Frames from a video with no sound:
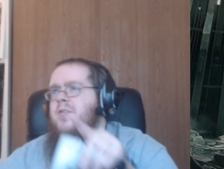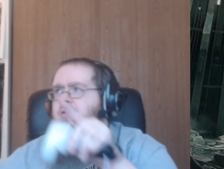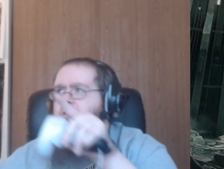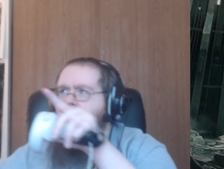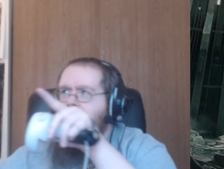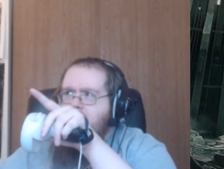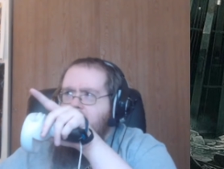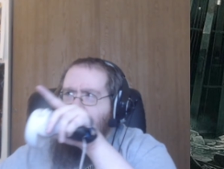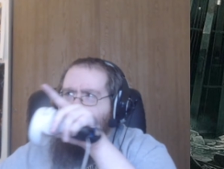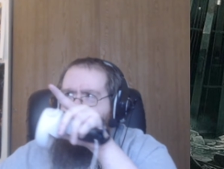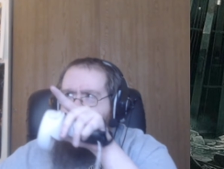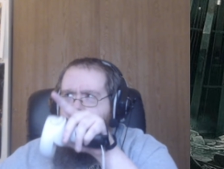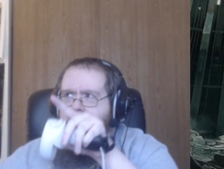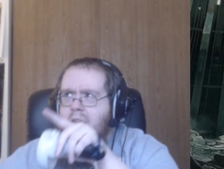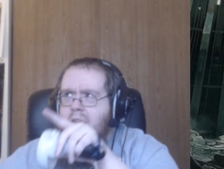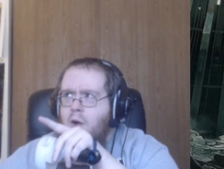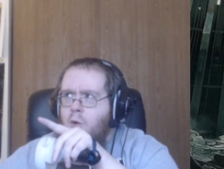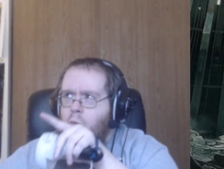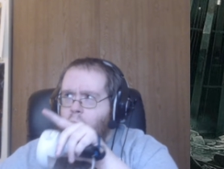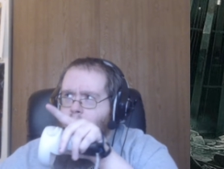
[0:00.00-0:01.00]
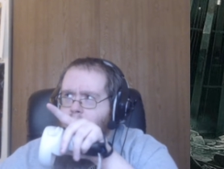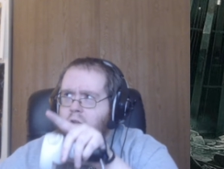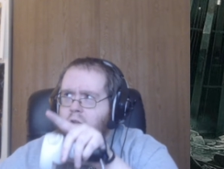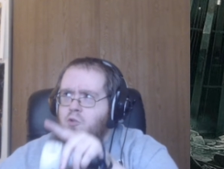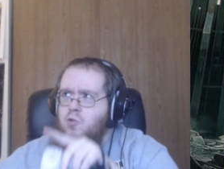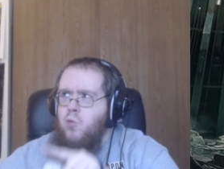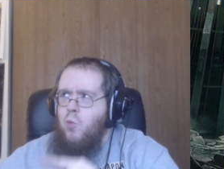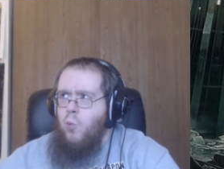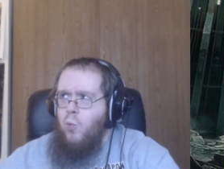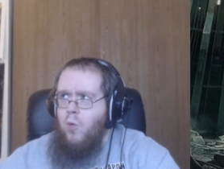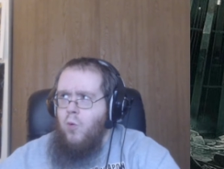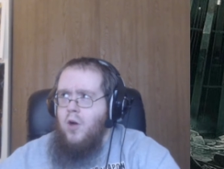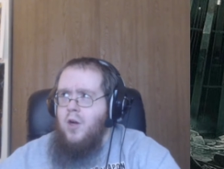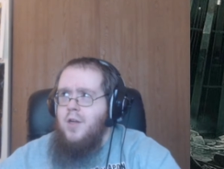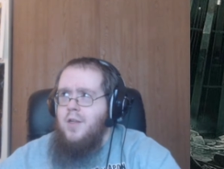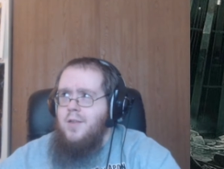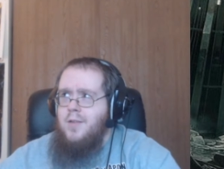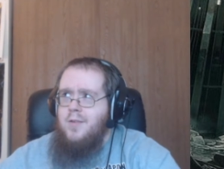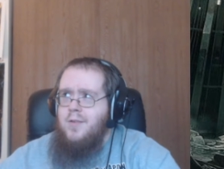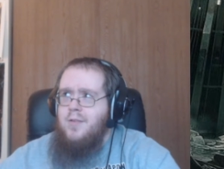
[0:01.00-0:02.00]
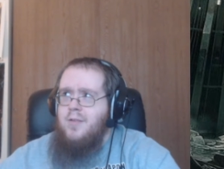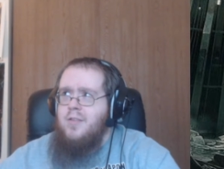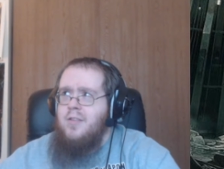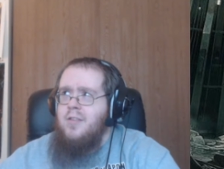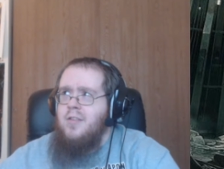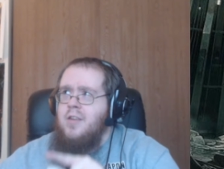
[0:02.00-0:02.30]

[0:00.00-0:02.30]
You have to find out which ones,